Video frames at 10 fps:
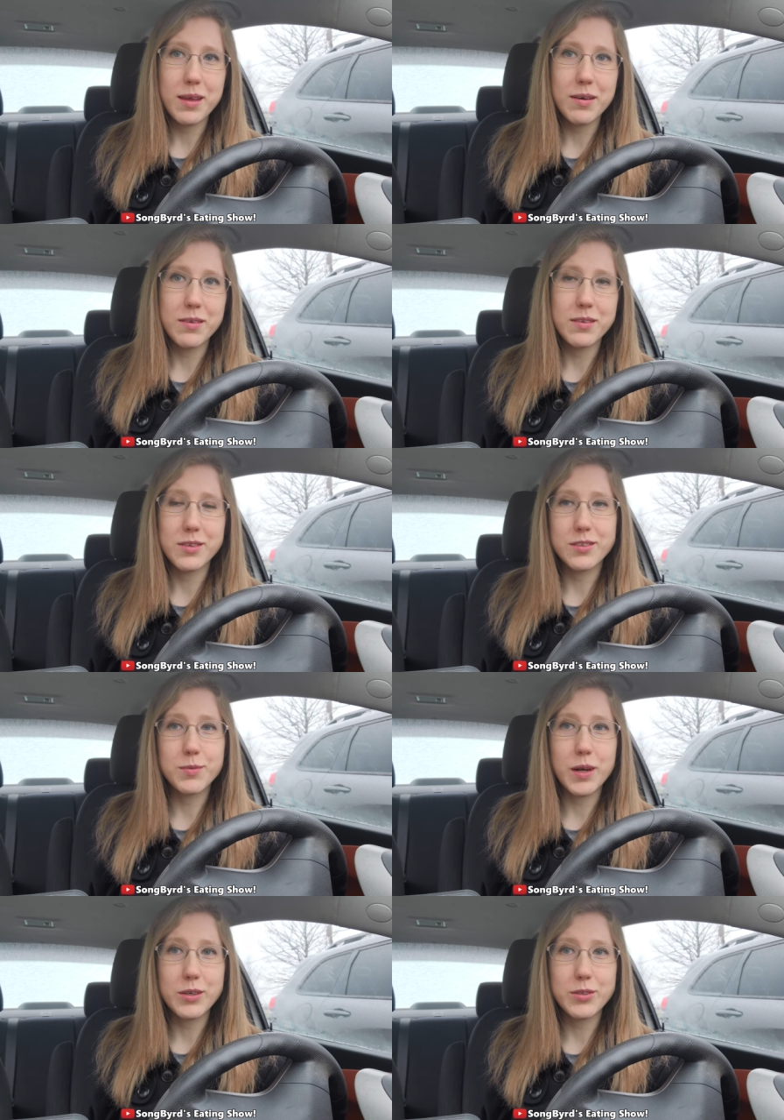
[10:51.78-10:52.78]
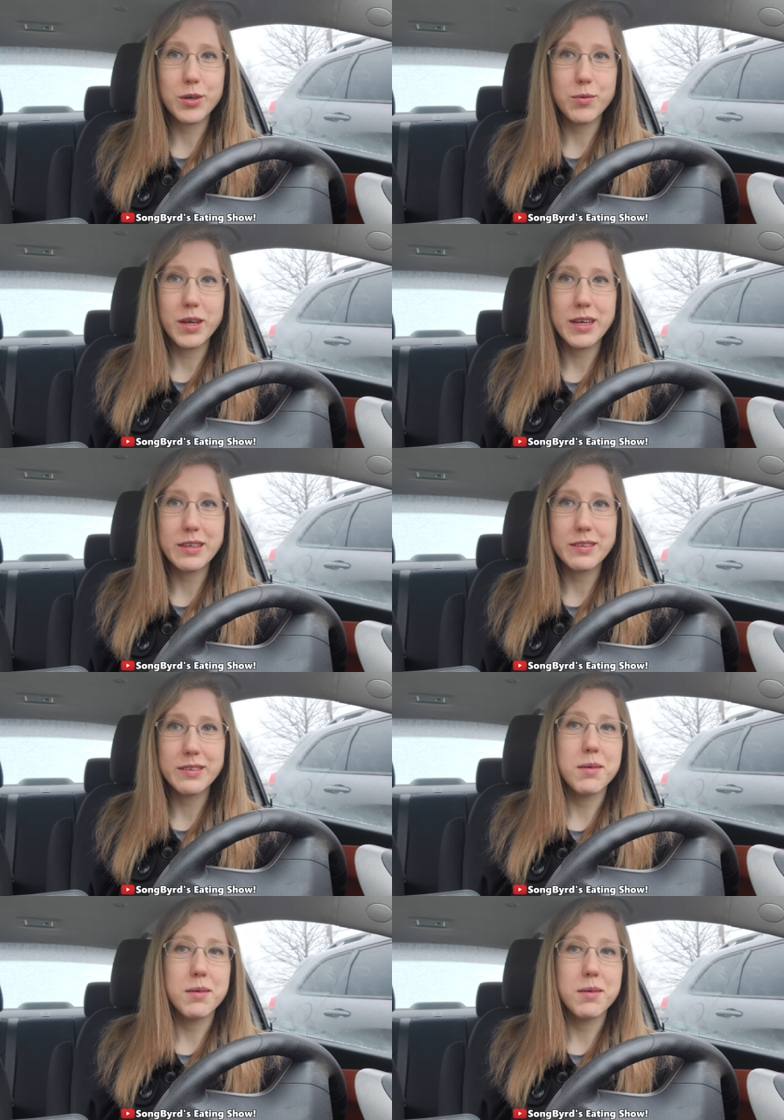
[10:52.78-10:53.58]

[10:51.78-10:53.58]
there than just what I showcased.